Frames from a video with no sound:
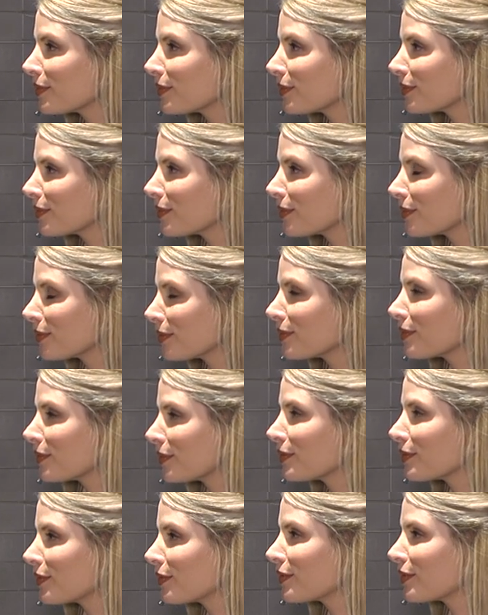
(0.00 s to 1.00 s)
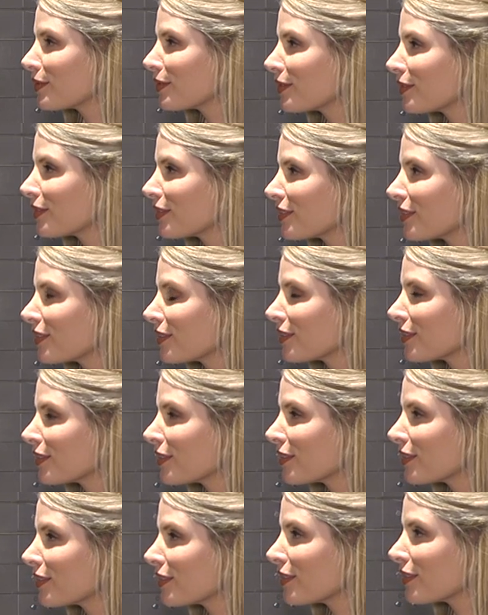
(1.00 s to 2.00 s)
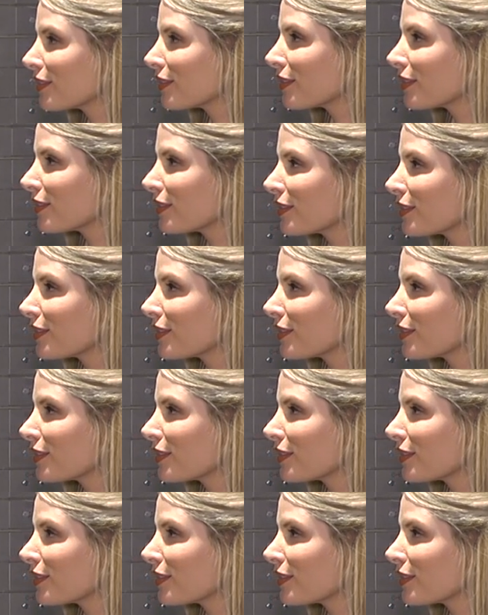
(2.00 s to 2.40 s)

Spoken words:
This person isn't speaking.